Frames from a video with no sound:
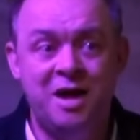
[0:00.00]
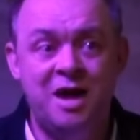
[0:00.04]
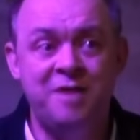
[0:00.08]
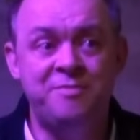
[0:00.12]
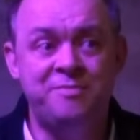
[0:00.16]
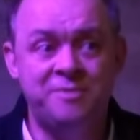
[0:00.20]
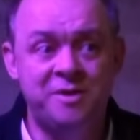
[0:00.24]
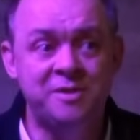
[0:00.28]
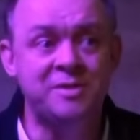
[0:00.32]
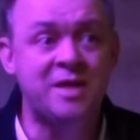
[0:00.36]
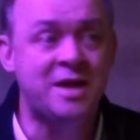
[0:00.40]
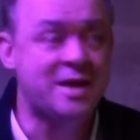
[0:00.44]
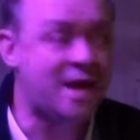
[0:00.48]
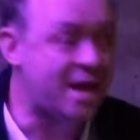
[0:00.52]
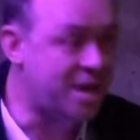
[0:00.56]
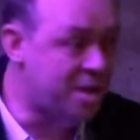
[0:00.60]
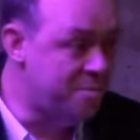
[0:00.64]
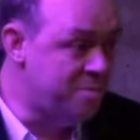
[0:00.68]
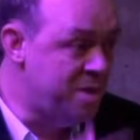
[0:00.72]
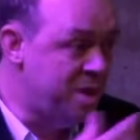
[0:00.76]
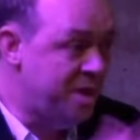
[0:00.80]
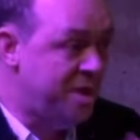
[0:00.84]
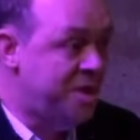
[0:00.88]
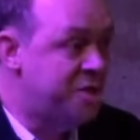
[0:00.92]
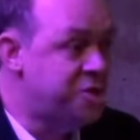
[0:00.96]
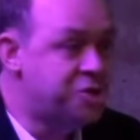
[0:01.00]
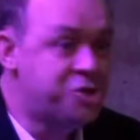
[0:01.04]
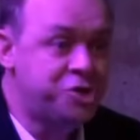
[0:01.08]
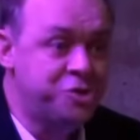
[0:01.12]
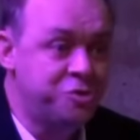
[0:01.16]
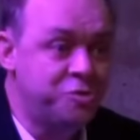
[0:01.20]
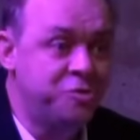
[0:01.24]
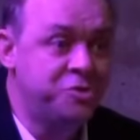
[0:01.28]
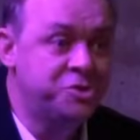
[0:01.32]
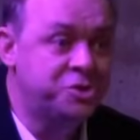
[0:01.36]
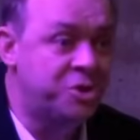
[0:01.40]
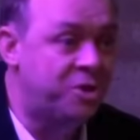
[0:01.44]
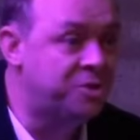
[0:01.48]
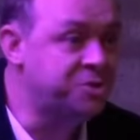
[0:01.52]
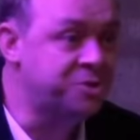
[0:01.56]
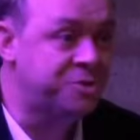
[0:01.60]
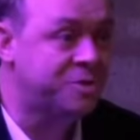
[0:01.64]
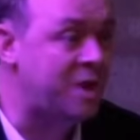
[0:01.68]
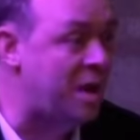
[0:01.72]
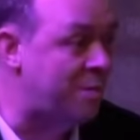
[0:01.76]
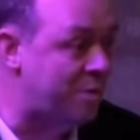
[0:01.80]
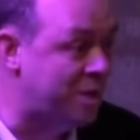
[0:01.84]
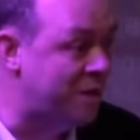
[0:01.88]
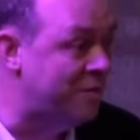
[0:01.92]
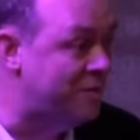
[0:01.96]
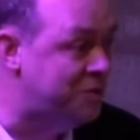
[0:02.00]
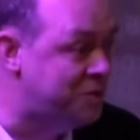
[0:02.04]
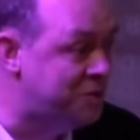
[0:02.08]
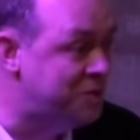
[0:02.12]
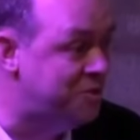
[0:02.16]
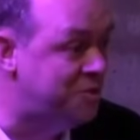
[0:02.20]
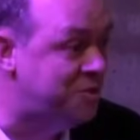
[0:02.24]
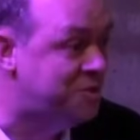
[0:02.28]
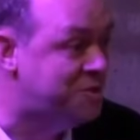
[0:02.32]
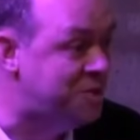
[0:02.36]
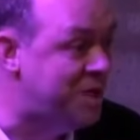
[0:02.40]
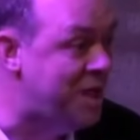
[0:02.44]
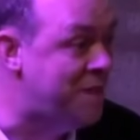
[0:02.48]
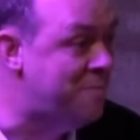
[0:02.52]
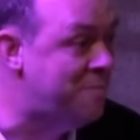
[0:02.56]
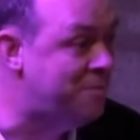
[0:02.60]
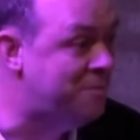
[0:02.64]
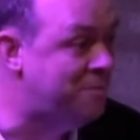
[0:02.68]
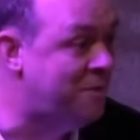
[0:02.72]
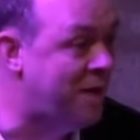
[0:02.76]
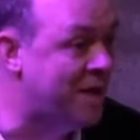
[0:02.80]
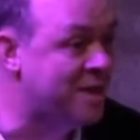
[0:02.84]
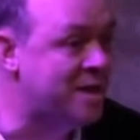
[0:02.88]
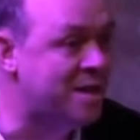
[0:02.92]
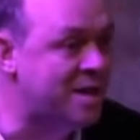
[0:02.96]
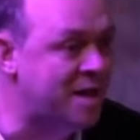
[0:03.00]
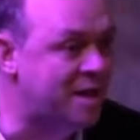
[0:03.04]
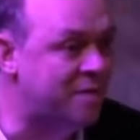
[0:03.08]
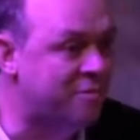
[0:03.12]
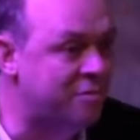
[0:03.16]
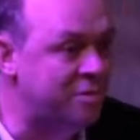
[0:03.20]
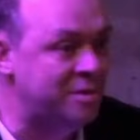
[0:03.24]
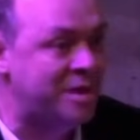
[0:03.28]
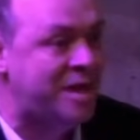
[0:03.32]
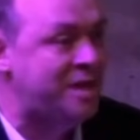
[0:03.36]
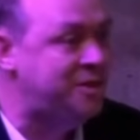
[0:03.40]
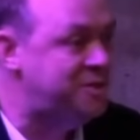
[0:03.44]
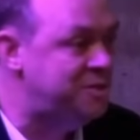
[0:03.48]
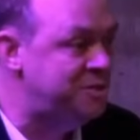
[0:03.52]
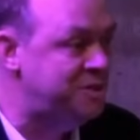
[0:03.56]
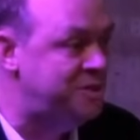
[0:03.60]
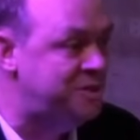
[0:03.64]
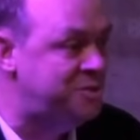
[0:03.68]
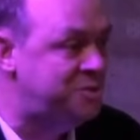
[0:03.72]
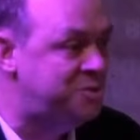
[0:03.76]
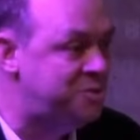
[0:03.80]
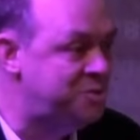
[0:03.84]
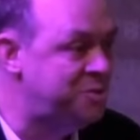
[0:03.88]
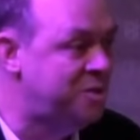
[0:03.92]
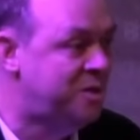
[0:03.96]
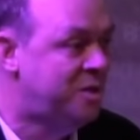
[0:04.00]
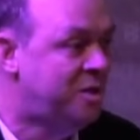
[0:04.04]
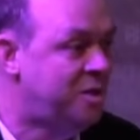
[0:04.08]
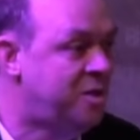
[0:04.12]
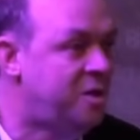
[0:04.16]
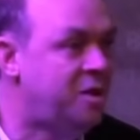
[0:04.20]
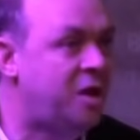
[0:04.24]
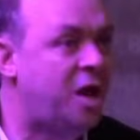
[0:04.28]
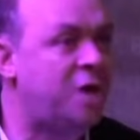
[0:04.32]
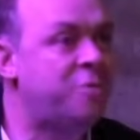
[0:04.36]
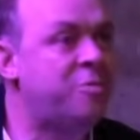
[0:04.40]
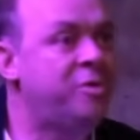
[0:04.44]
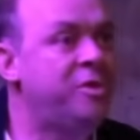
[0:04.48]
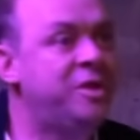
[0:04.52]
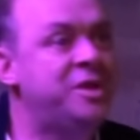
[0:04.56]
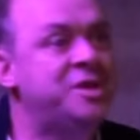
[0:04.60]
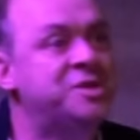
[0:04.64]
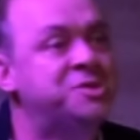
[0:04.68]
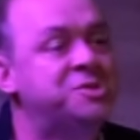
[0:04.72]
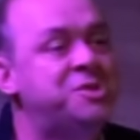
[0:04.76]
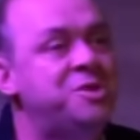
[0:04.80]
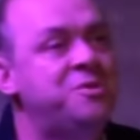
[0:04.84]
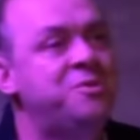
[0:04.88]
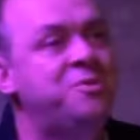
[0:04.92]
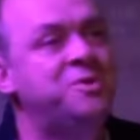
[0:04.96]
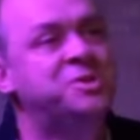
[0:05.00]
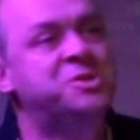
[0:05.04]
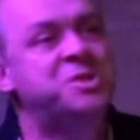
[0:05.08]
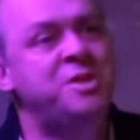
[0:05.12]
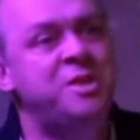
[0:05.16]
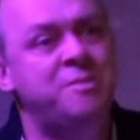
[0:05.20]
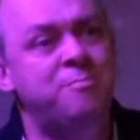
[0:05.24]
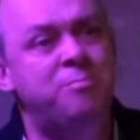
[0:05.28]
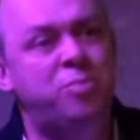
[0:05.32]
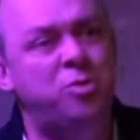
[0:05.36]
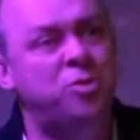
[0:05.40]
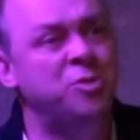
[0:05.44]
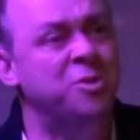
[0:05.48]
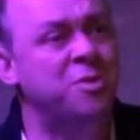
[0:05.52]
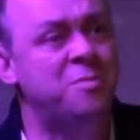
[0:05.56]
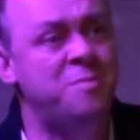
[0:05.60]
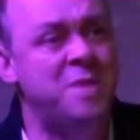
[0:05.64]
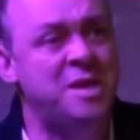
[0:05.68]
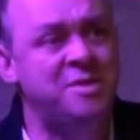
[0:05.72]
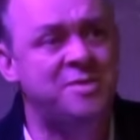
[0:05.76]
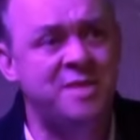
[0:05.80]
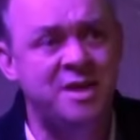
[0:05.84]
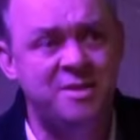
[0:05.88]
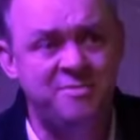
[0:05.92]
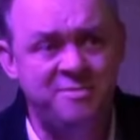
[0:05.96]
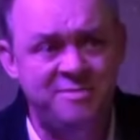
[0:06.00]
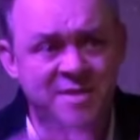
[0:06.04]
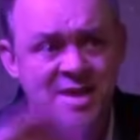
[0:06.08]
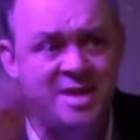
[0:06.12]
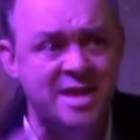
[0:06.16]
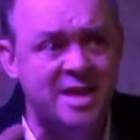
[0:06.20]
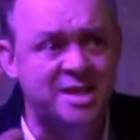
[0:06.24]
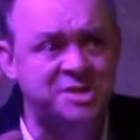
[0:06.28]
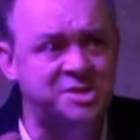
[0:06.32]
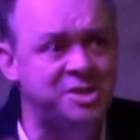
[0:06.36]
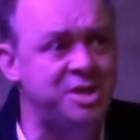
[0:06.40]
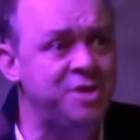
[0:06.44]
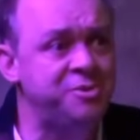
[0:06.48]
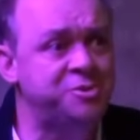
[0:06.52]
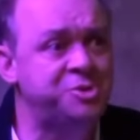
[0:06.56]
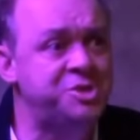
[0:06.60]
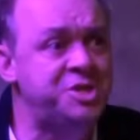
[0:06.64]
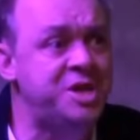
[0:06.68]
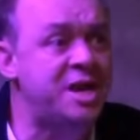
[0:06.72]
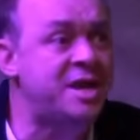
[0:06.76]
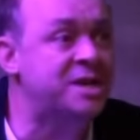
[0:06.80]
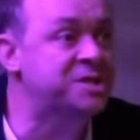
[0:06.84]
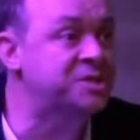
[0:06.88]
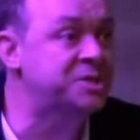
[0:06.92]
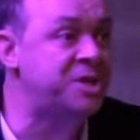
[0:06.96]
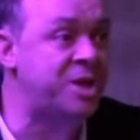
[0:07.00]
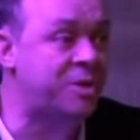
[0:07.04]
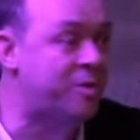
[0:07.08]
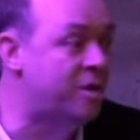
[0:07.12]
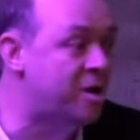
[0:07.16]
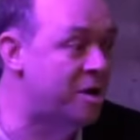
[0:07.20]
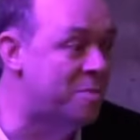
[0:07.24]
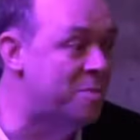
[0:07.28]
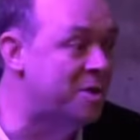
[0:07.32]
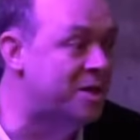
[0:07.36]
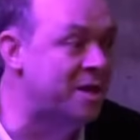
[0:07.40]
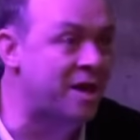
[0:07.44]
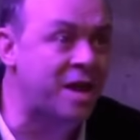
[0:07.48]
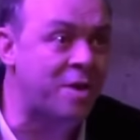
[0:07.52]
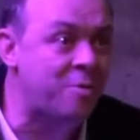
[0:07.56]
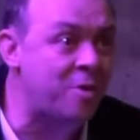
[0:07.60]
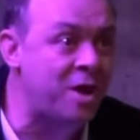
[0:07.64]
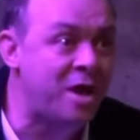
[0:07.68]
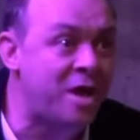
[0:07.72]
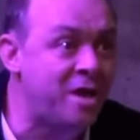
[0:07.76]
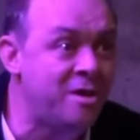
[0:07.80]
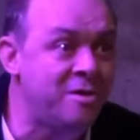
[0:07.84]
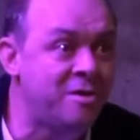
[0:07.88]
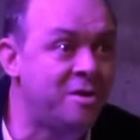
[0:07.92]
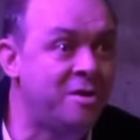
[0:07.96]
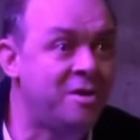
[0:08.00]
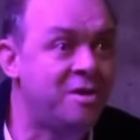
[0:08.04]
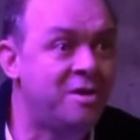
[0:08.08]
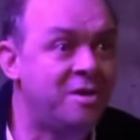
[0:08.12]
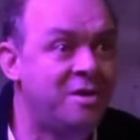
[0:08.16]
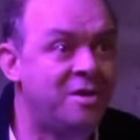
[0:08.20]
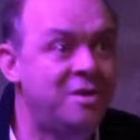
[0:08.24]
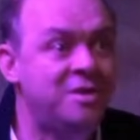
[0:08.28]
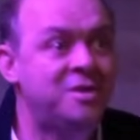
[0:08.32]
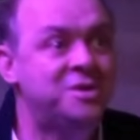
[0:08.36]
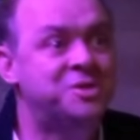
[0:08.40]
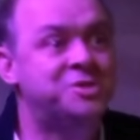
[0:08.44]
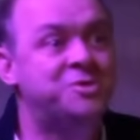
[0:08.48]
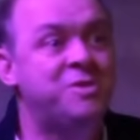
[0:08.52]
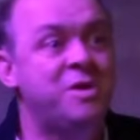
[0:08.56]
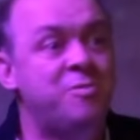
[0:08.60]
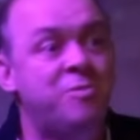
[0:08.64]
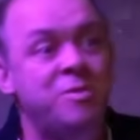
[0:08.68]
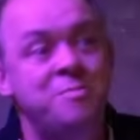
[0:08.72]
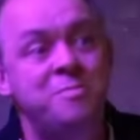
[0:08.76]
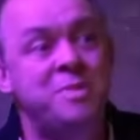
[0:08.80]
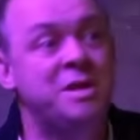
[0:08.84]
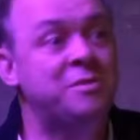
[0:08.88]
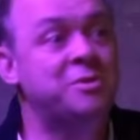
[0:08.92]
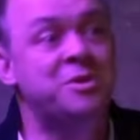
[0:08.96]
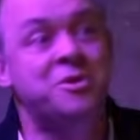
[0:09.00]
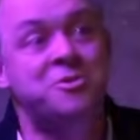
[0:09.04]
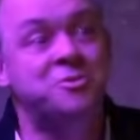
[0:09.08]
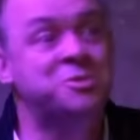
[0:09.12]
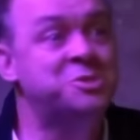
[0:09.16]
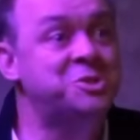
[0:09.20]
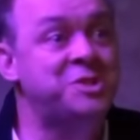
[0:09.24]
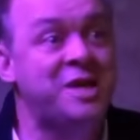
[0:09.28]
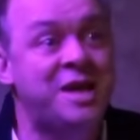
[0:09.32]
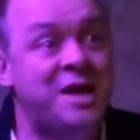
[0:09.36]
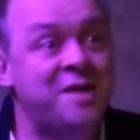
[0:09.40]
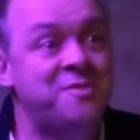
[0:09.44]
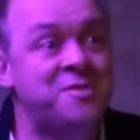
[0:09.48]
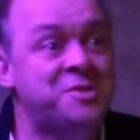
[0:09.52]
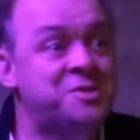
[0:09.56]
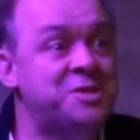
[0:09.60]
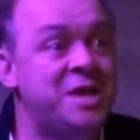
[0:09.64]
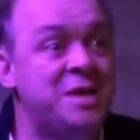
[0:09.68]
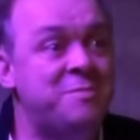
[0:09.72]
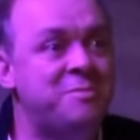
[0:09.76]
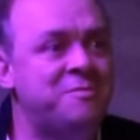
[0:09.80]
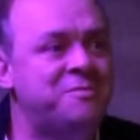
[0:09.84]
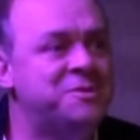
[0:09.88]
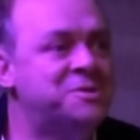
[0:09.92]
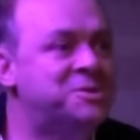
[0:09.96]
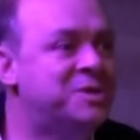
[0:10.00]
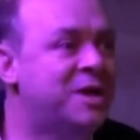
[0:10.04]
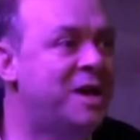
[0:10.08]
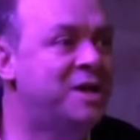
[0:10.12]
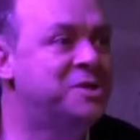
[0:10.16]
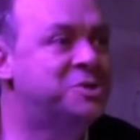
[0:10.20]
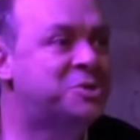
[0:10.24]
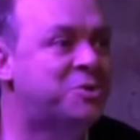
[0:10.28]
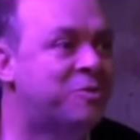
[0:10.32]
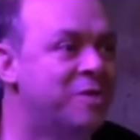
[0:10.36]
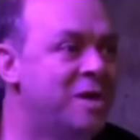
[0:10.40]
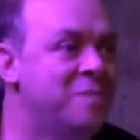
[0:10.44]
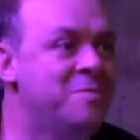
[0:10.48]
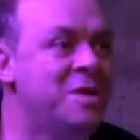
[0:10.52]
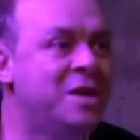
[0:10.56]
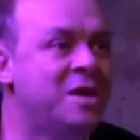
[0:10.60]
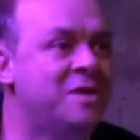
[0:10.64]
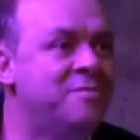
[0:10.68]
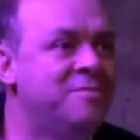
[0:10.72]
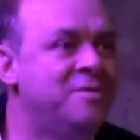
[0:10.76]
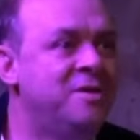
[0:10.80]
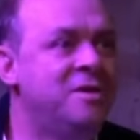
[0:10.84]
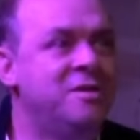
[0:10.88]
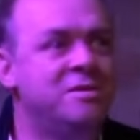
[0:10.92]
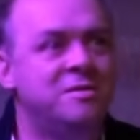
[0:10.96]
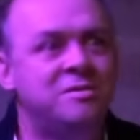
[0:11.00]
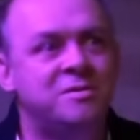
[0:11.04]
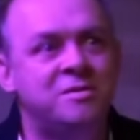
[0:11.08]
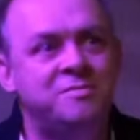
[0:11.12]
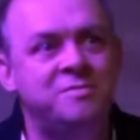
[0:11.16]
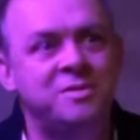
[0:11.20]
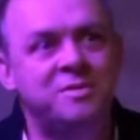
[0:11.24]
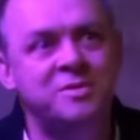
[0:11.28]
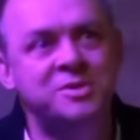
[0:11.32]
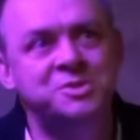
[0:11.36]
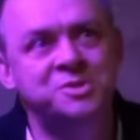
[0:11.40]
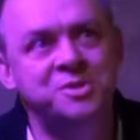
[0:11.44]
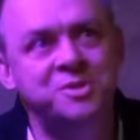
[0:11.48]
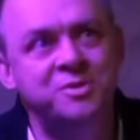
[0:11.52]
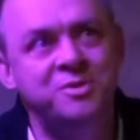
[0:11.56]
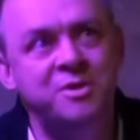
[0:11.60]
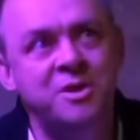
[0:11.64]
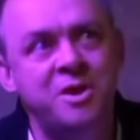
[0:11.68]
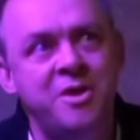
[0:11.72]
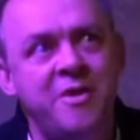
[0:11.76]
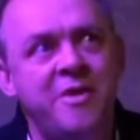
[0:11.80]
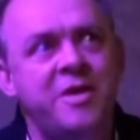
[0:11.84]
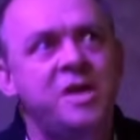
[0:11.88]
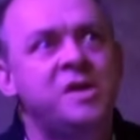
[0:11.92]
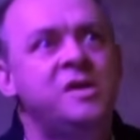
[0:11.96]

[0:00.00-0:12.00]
I felt like I could be in his shoes and also not want to listen to the tape. I could kind of relate to his unwillingness to do this. And then Bolton made that fake excuse that he doesn't know Arabic anyway, so he wouldn't be able to understand the tape of this guy screaming if he, if he listened to it.